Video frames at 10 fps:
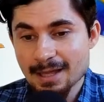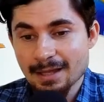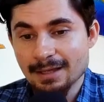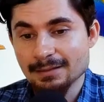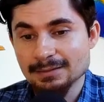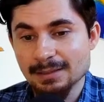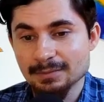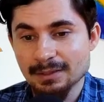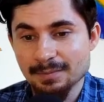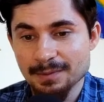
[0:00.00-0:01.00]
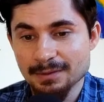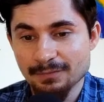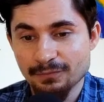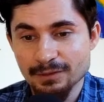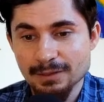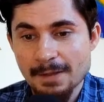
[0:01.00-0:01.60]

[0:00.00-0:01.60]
and something a bit different.